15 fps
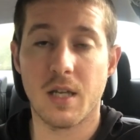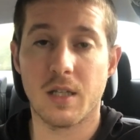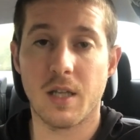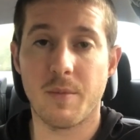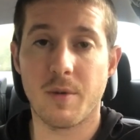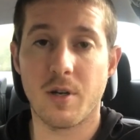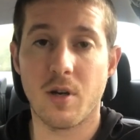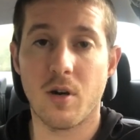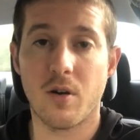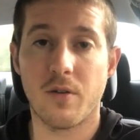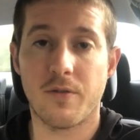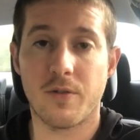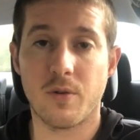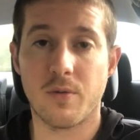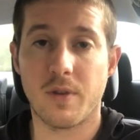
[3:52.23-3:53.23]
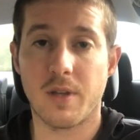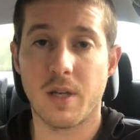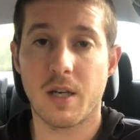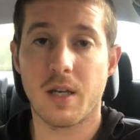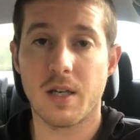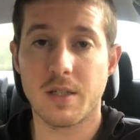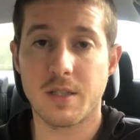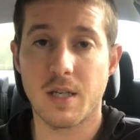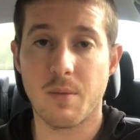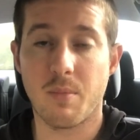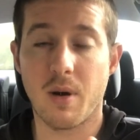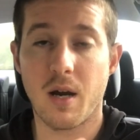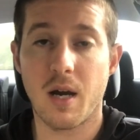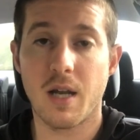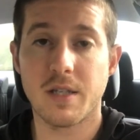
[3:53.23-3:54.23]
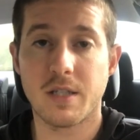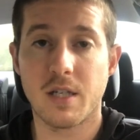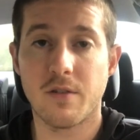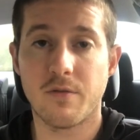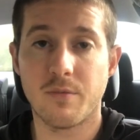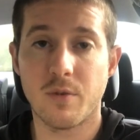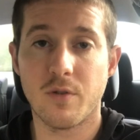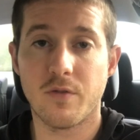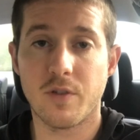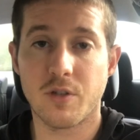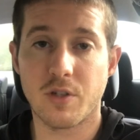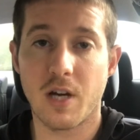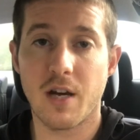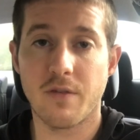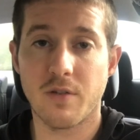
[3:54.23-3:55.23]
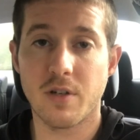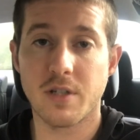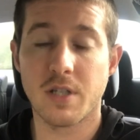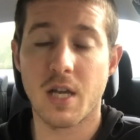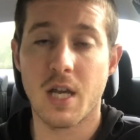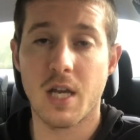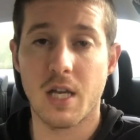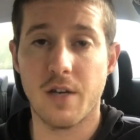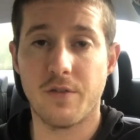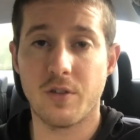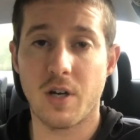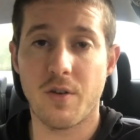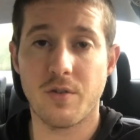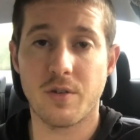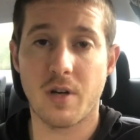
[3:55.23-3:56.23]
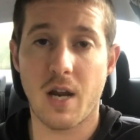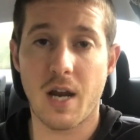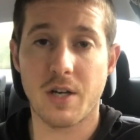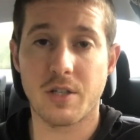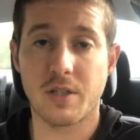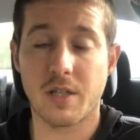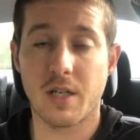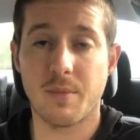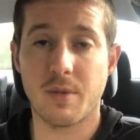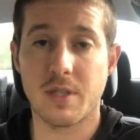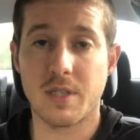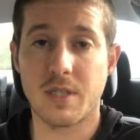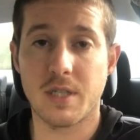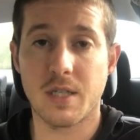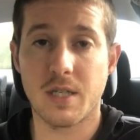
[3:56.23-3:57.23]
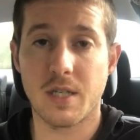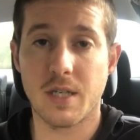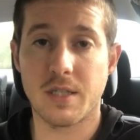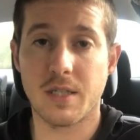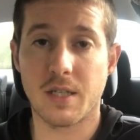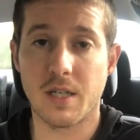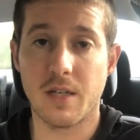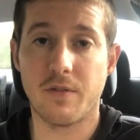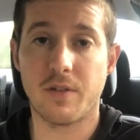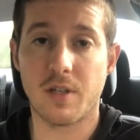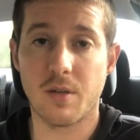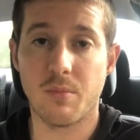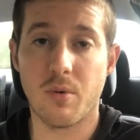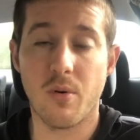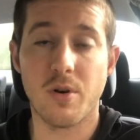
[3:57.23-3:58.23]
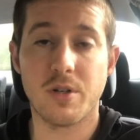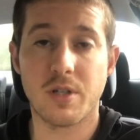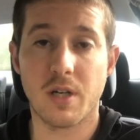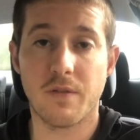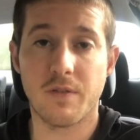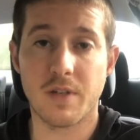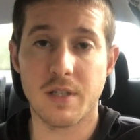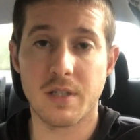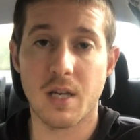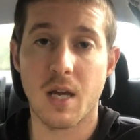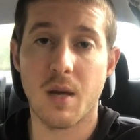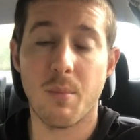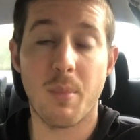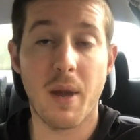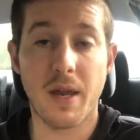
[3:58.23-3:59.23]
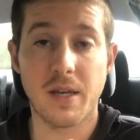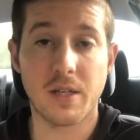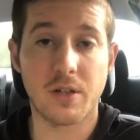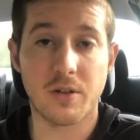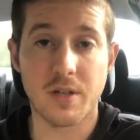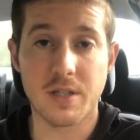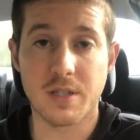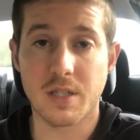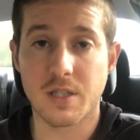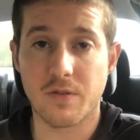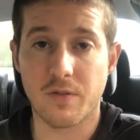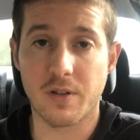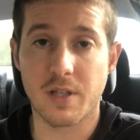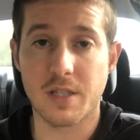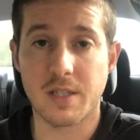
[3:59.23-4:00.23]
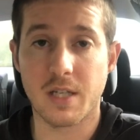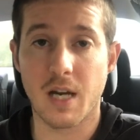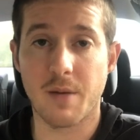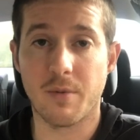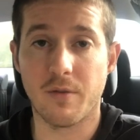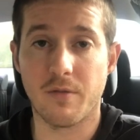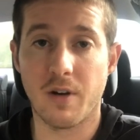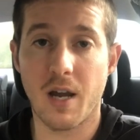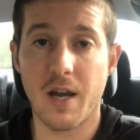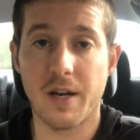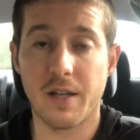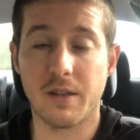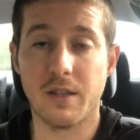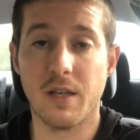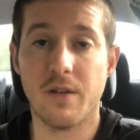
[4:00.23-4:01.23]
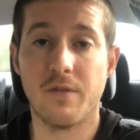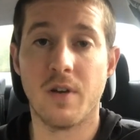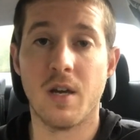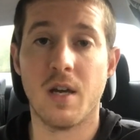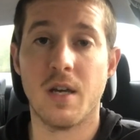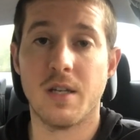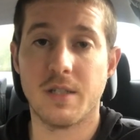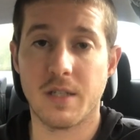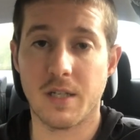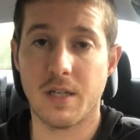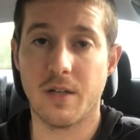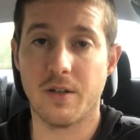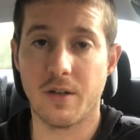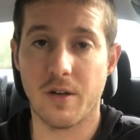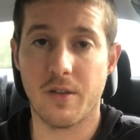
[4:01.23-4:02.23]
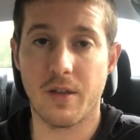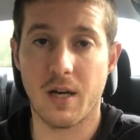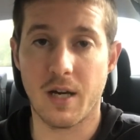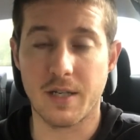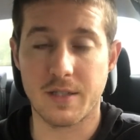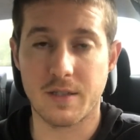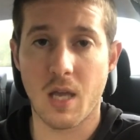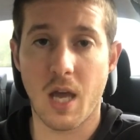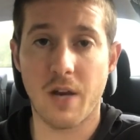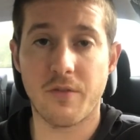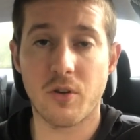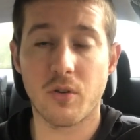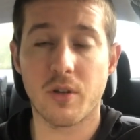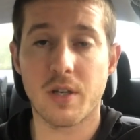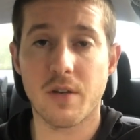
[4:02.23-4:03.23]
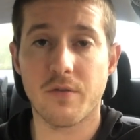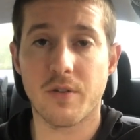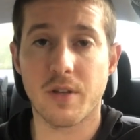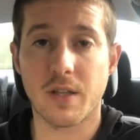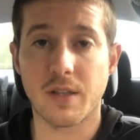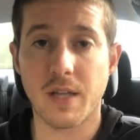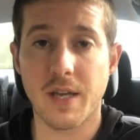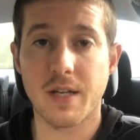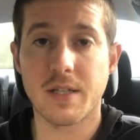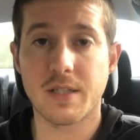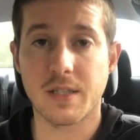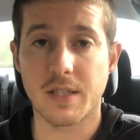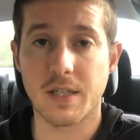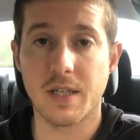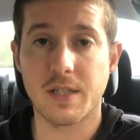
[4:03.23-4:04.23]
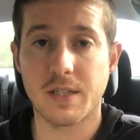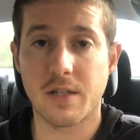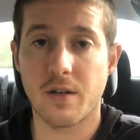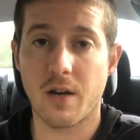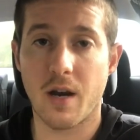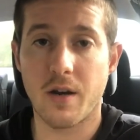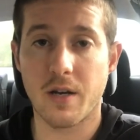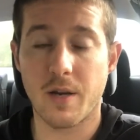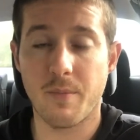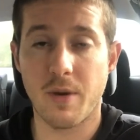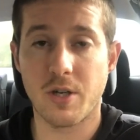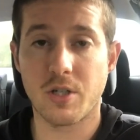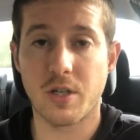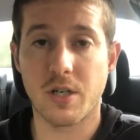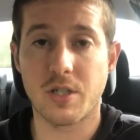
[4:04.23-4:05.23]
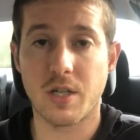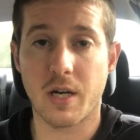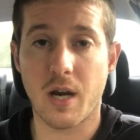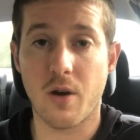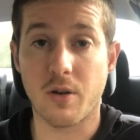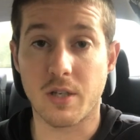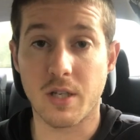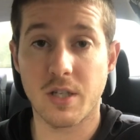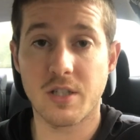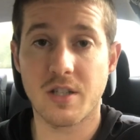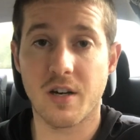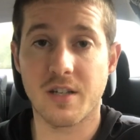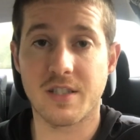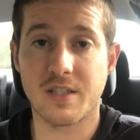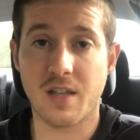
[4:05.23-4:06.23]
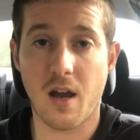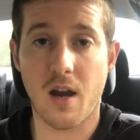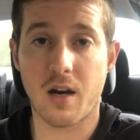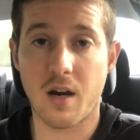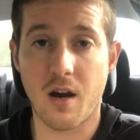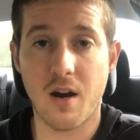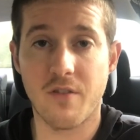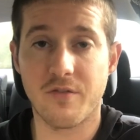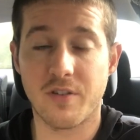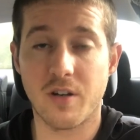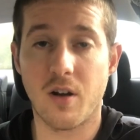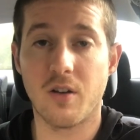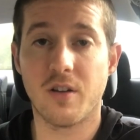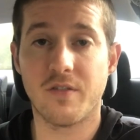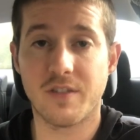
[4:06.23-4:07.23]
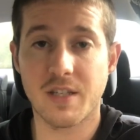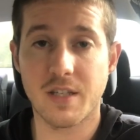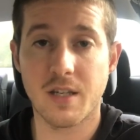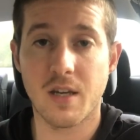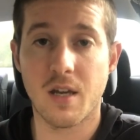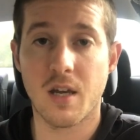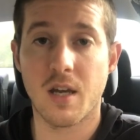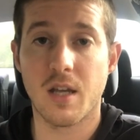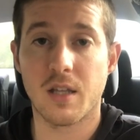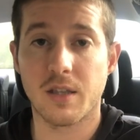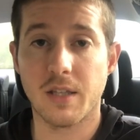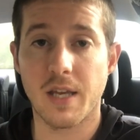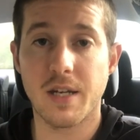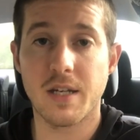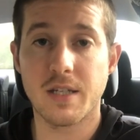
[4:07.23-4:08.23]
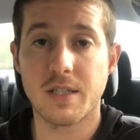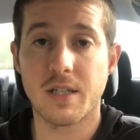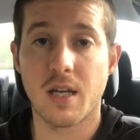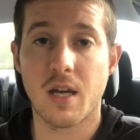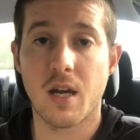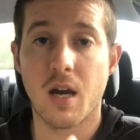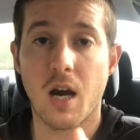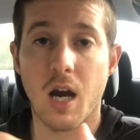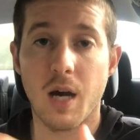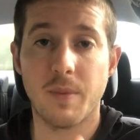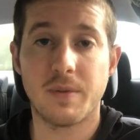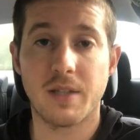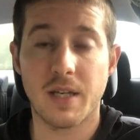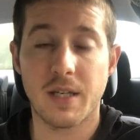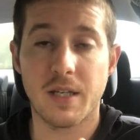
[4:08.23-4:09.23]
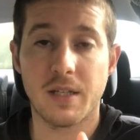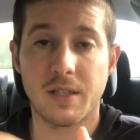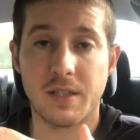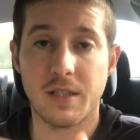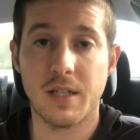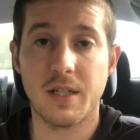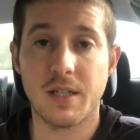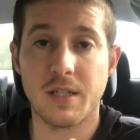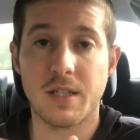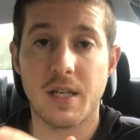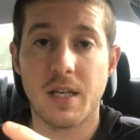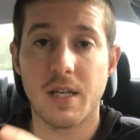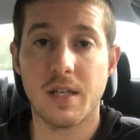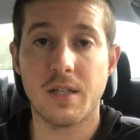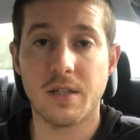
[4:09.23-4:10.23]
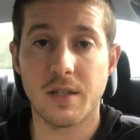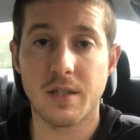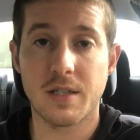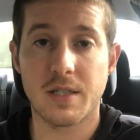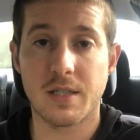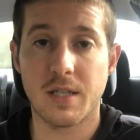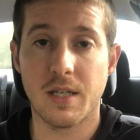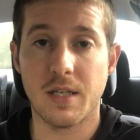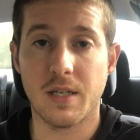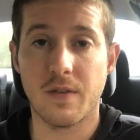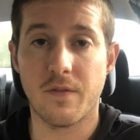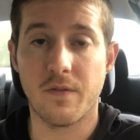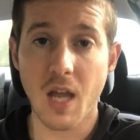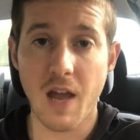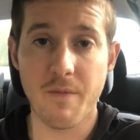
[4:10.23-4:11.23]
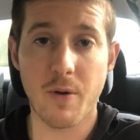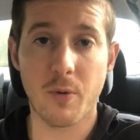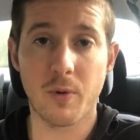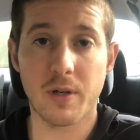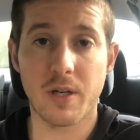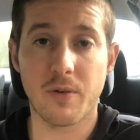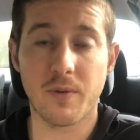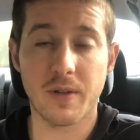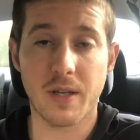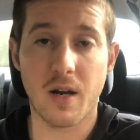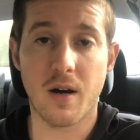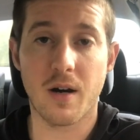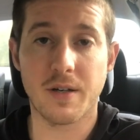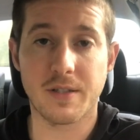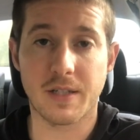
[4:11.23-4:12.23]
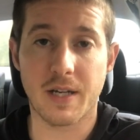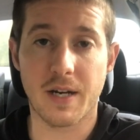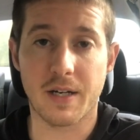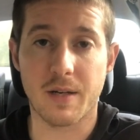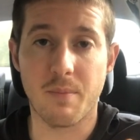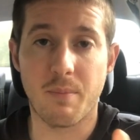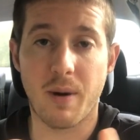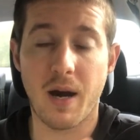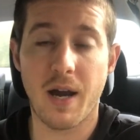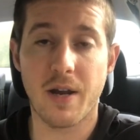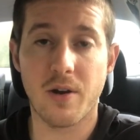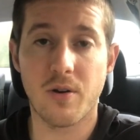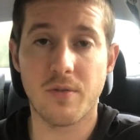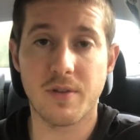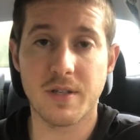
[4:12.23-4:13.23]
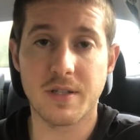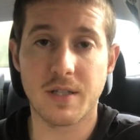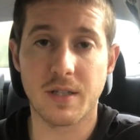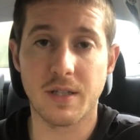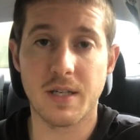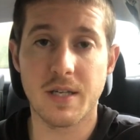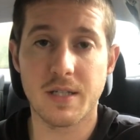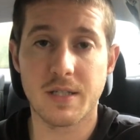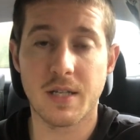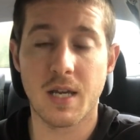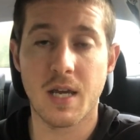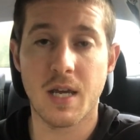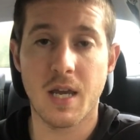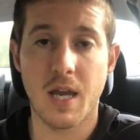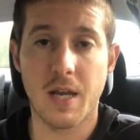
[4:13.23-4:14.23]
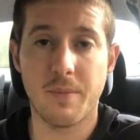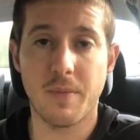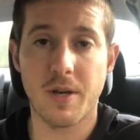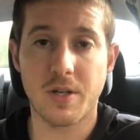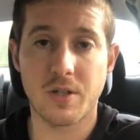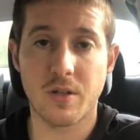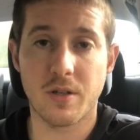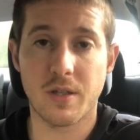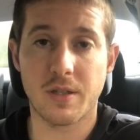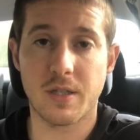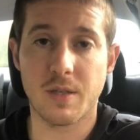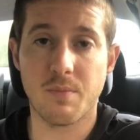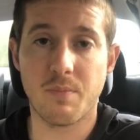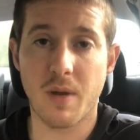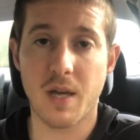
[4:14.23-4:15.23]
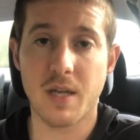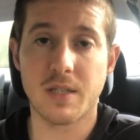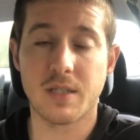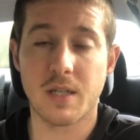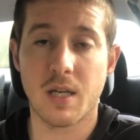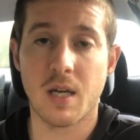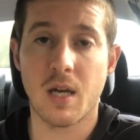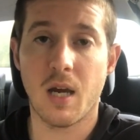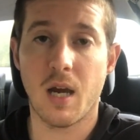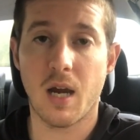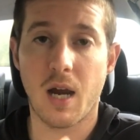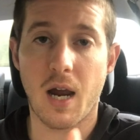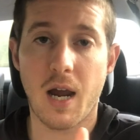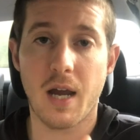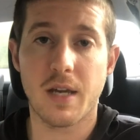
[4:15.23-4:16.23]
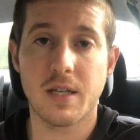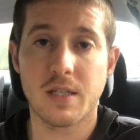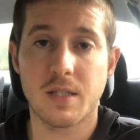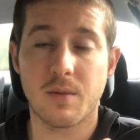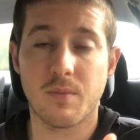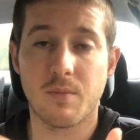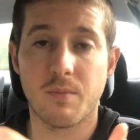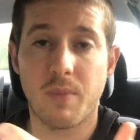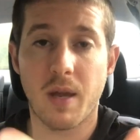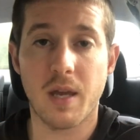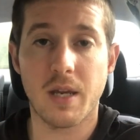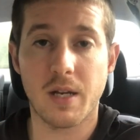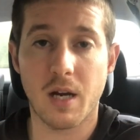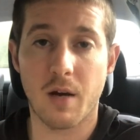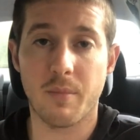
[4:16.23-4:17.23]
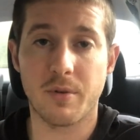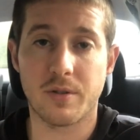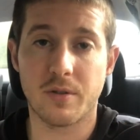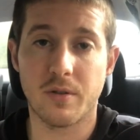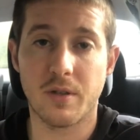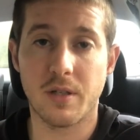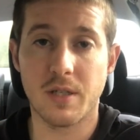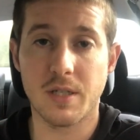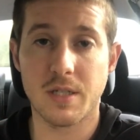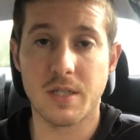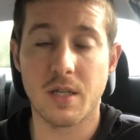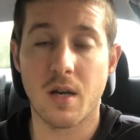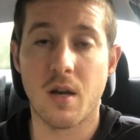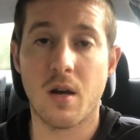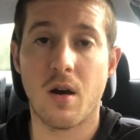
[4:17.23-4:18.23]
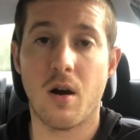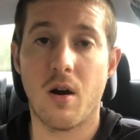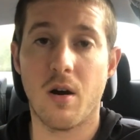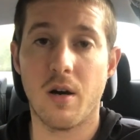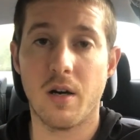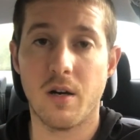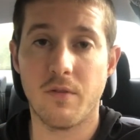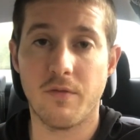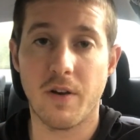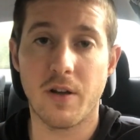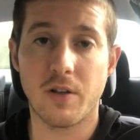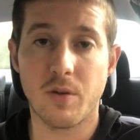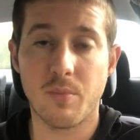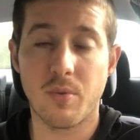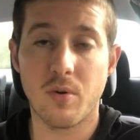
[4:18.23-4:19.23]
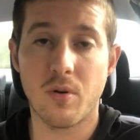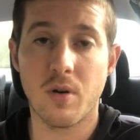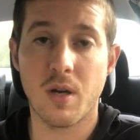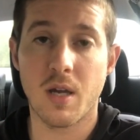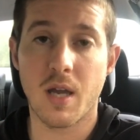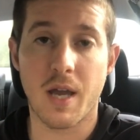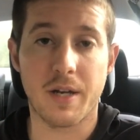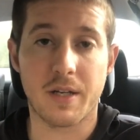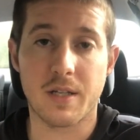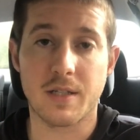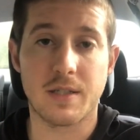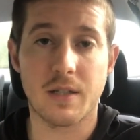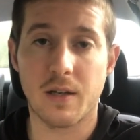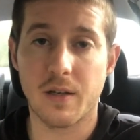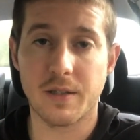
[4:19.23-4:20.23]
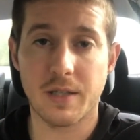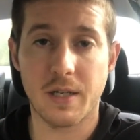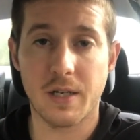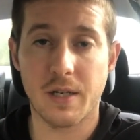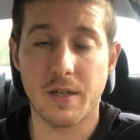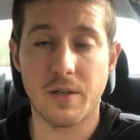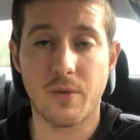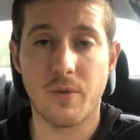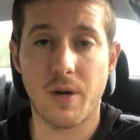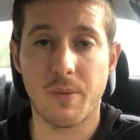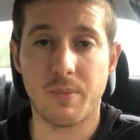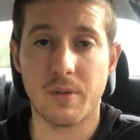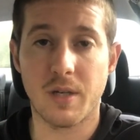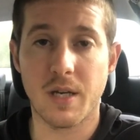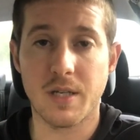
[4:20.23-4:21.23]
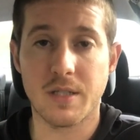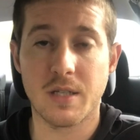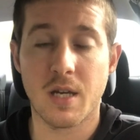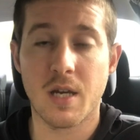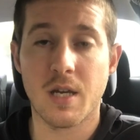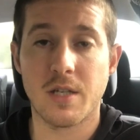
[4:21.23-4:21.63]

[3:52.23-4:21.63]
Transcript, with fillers: Let me know if you think it's a positive move for drivers, if drivers are actually going to be seeing a significant portion of these pay increases this type of ride. I'd love to hear your thoughts. And if you're looking for the latest gigs in your area, make sure to check out gigsharks.com for all of the latest updated gigs in your city. I've been working really hard to kind of compile this list and make sure that the best, uh, highest paying opportunities are available and consolidated into one place.